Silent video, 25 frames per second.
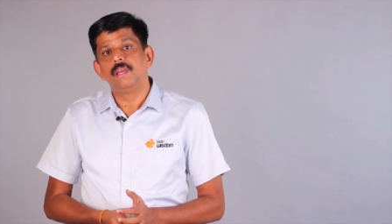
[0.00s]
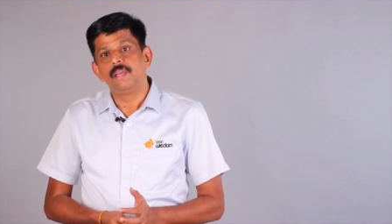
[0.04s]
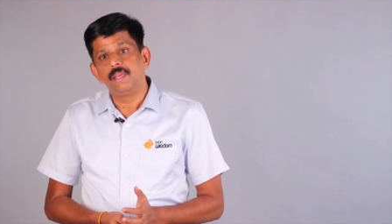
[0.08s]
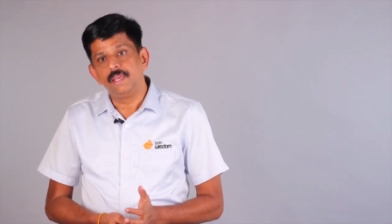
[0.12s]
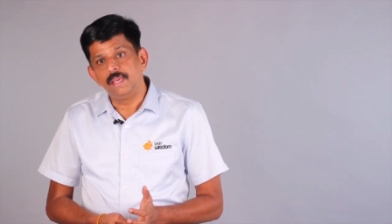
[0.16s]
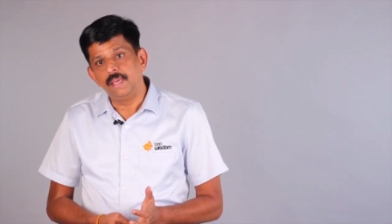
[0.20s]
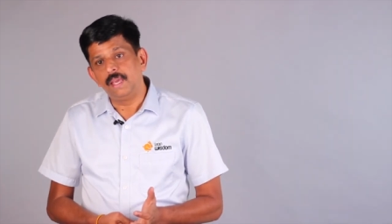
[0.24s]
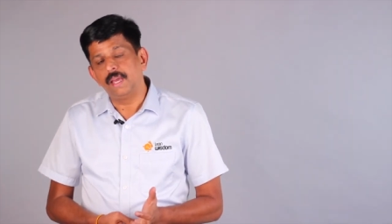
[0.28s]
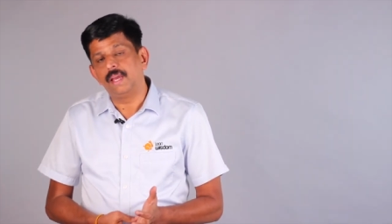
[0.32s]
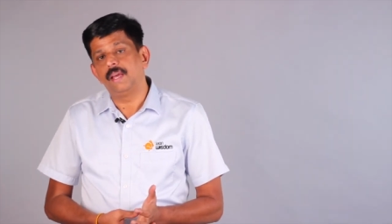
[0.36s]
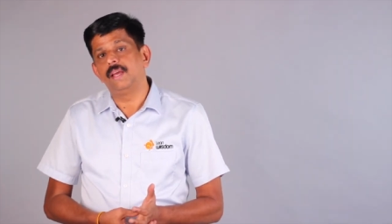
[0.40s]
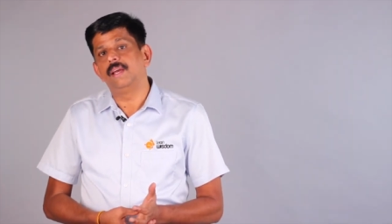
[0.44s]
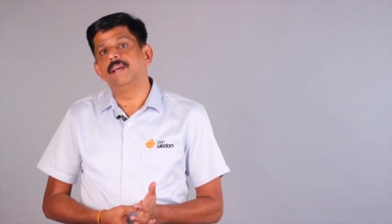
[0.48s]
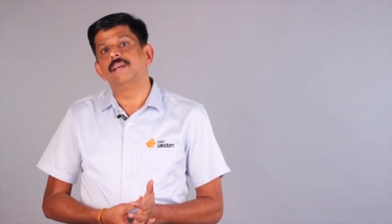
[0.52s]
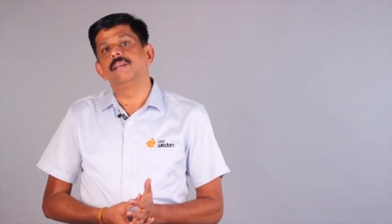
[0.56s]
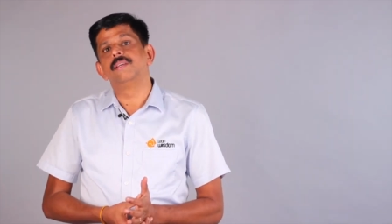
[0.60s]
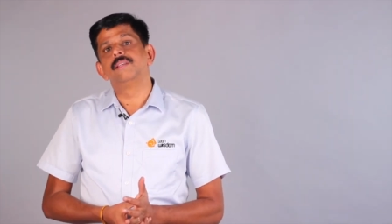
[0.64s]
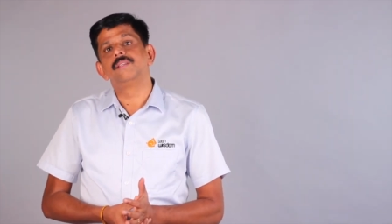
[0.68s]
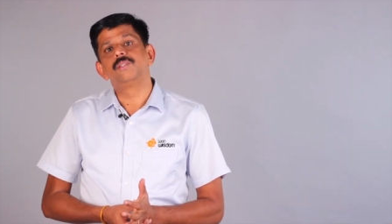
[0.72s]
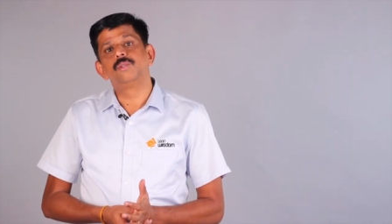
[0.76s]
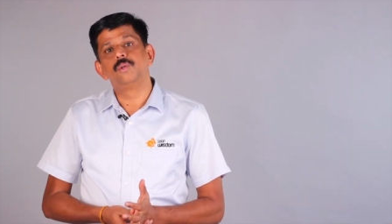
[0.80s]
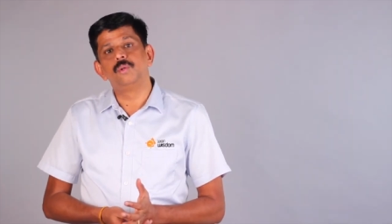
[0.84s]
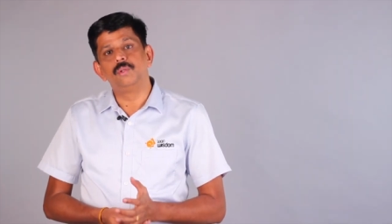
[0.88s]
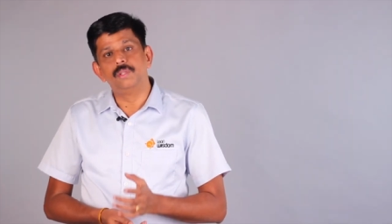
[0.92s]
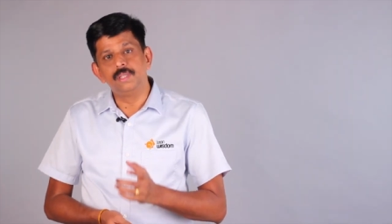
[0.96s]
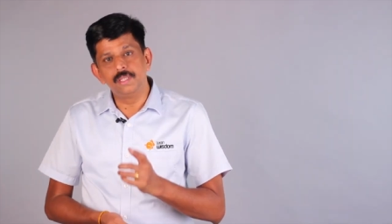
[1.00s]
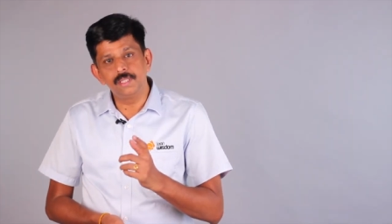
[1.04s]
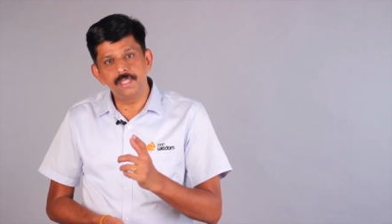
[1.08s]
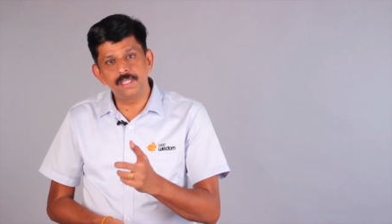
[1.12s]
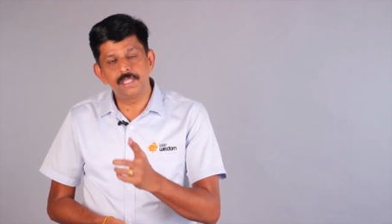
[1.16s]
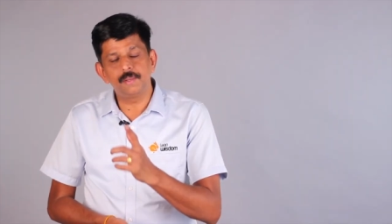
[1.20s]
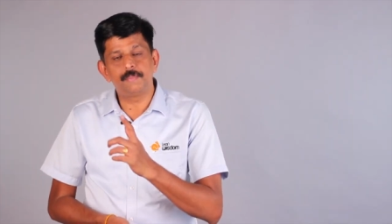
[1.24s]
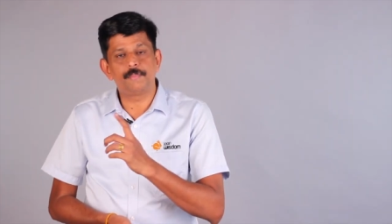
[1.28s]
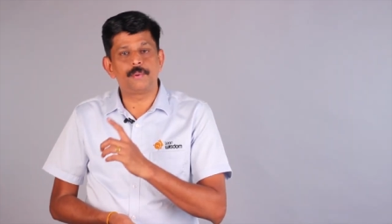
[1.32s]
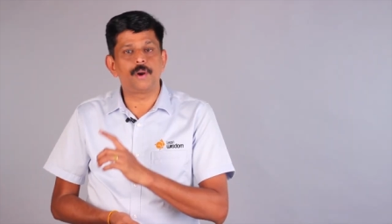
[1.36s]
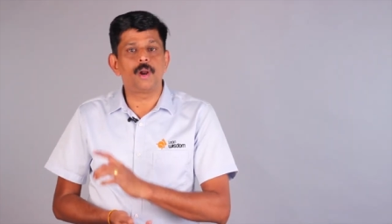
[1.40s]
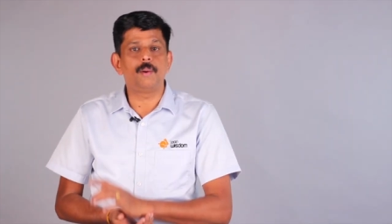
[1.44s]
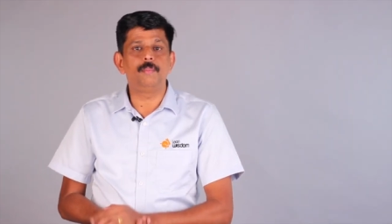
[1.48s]
Yeah. So this is a
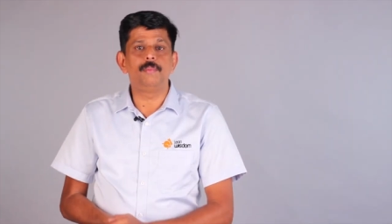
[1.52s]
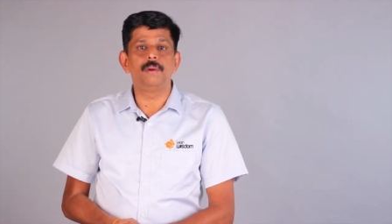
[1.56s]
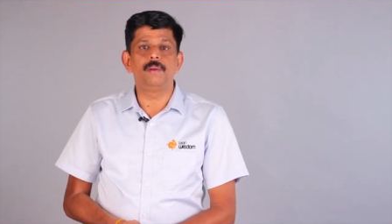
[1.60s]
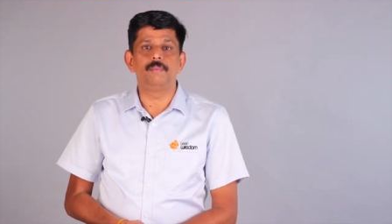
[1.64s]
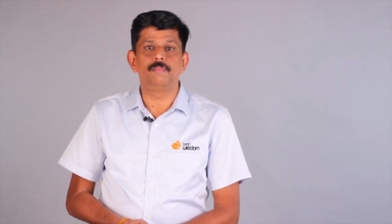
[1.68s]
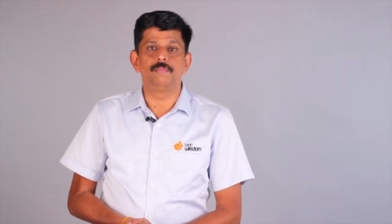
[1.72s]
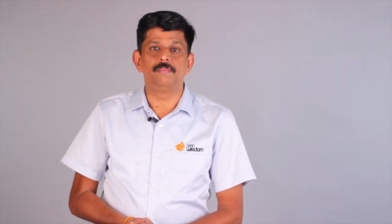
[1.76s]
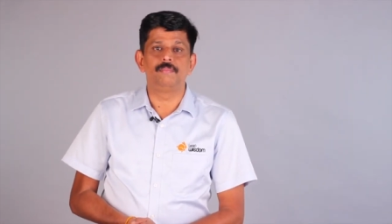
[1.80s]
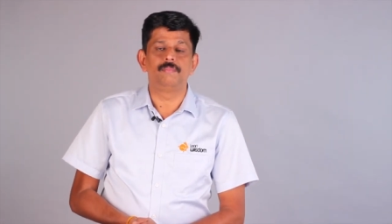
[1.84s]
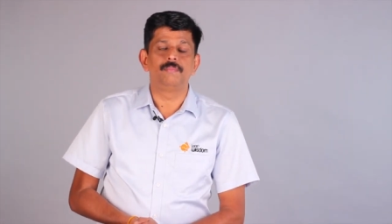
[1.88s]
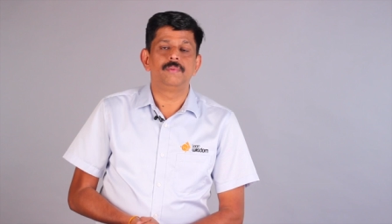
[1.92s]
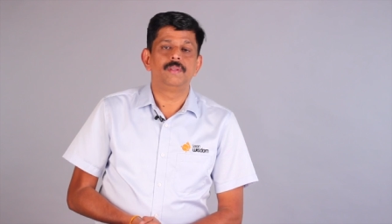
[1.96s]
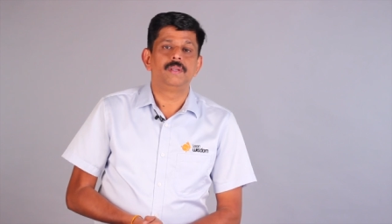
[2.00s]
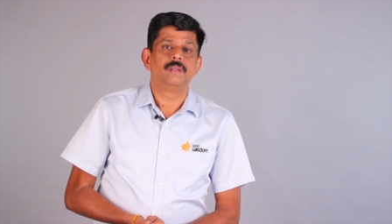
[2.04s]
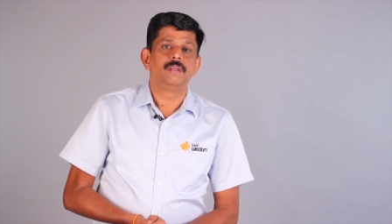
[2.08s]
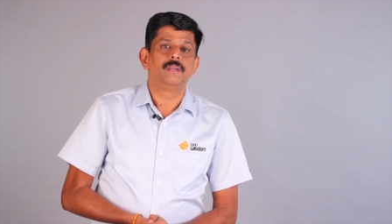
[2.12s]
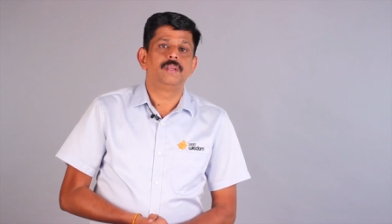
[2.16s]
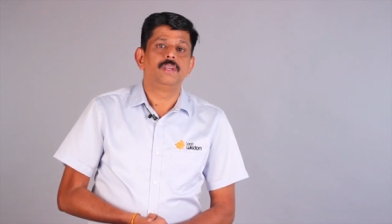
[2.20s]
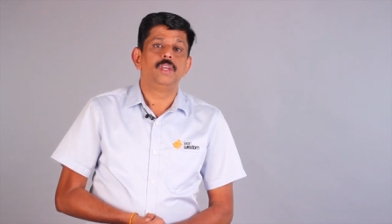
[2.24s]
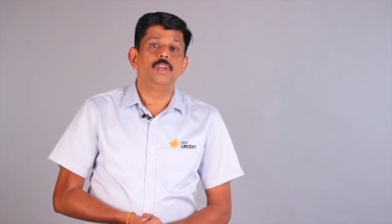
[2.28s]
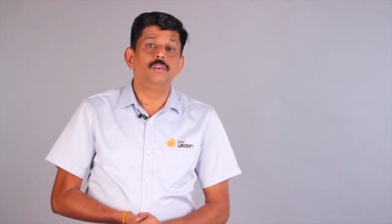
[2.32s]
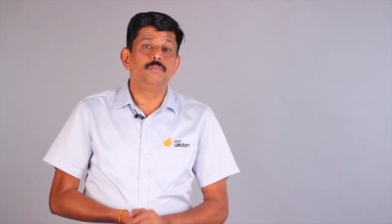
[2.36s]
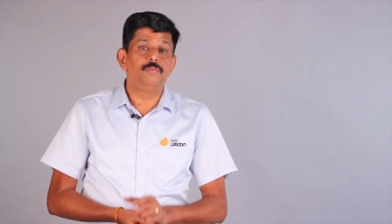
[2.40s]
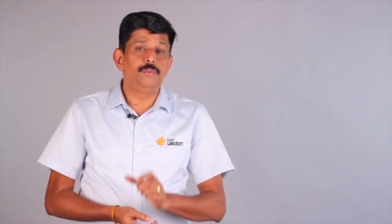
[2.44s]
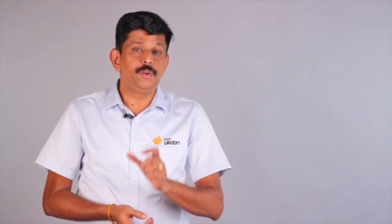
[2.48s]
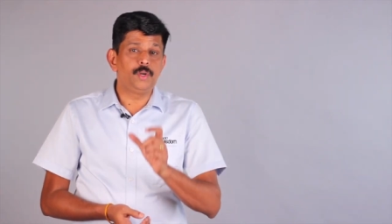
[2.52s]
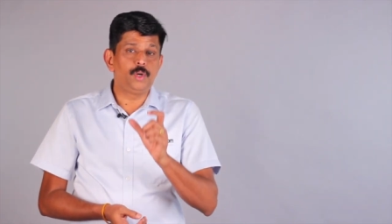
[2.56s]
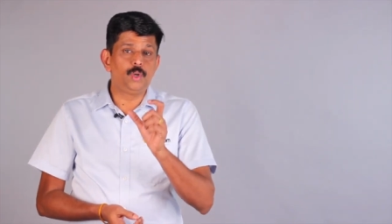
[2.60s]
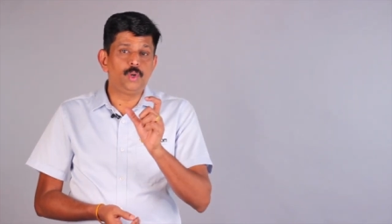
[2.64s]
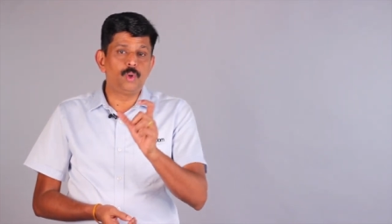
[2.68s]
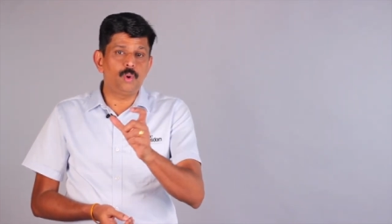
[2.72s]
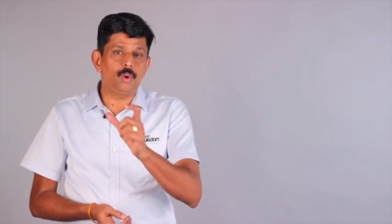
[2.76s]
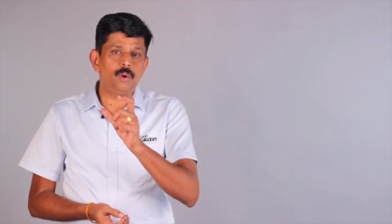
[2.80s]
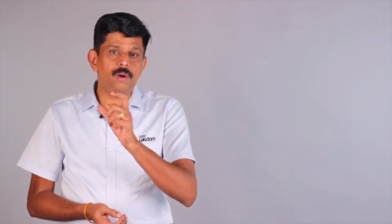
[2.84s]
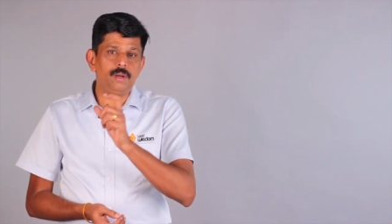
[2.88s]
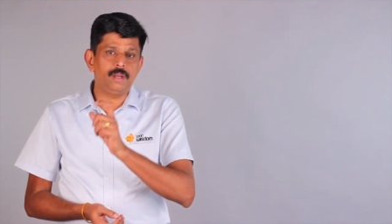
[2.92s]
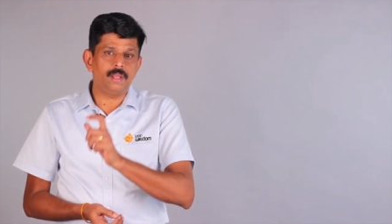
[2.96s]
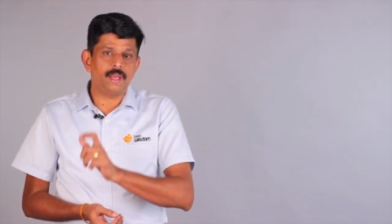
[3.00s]
problem. If you
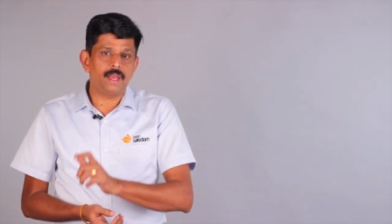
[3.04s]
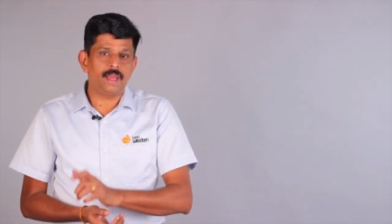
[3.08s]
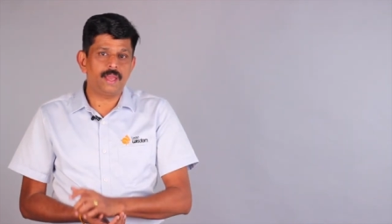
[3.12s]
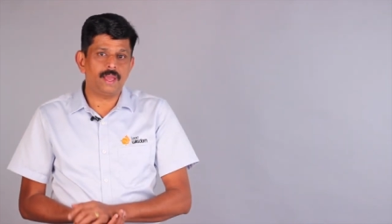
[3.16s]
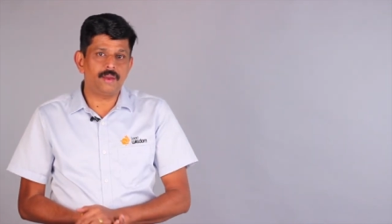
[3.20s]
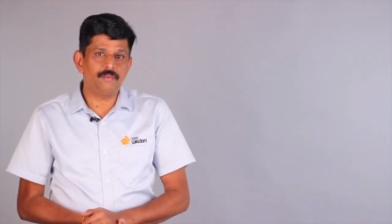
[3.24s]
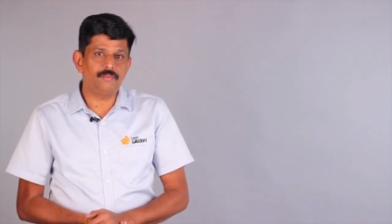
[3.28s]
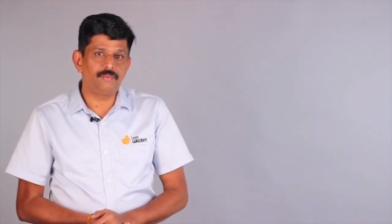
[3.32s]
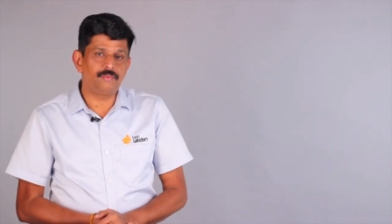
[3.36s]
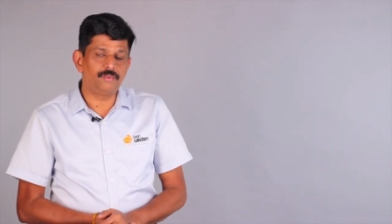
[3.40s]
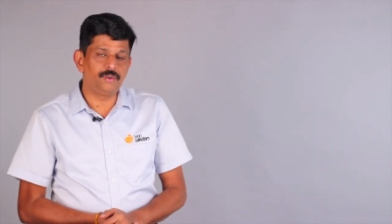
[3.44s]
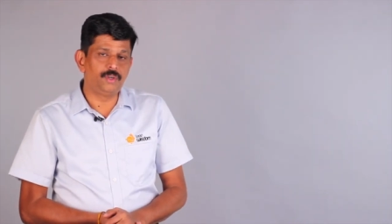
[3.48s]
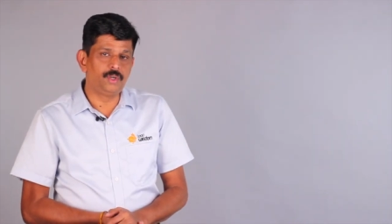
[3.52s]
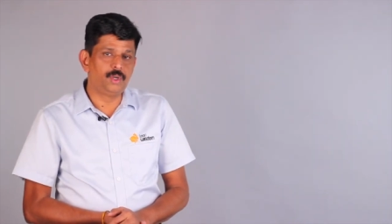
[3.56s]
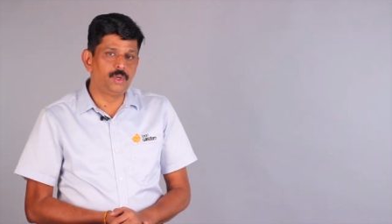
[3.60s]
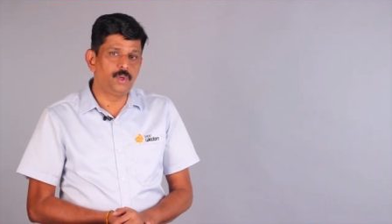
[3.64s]
don't have